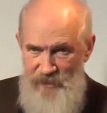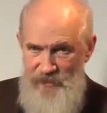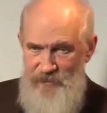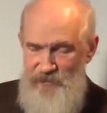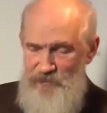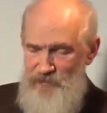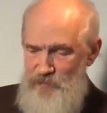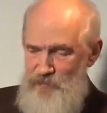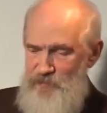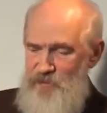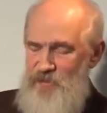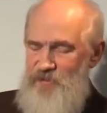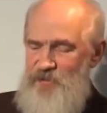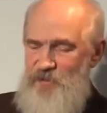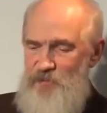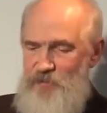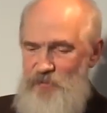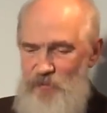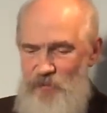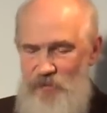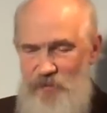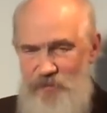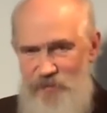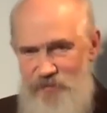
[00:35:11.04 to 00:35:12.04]
we can
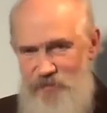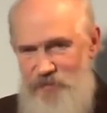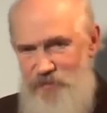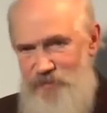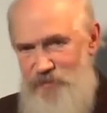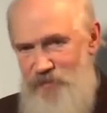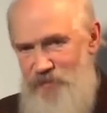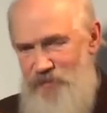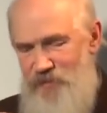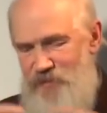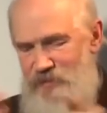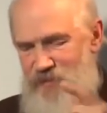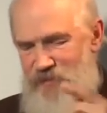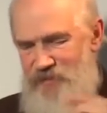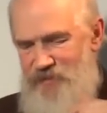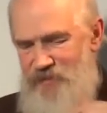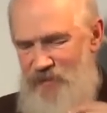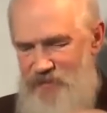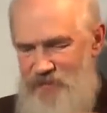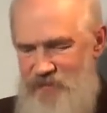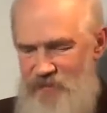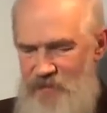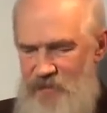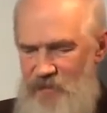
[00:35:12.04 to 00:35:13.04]
hang pendulums
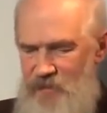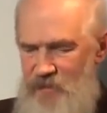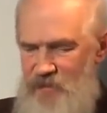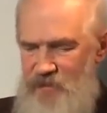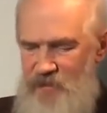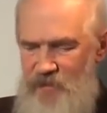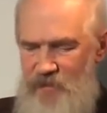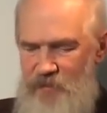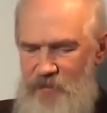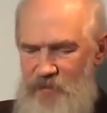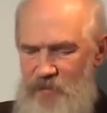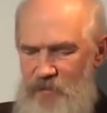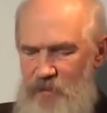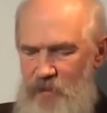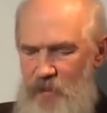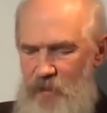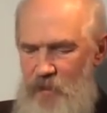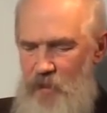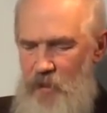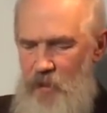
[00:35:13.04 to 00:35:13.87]
to a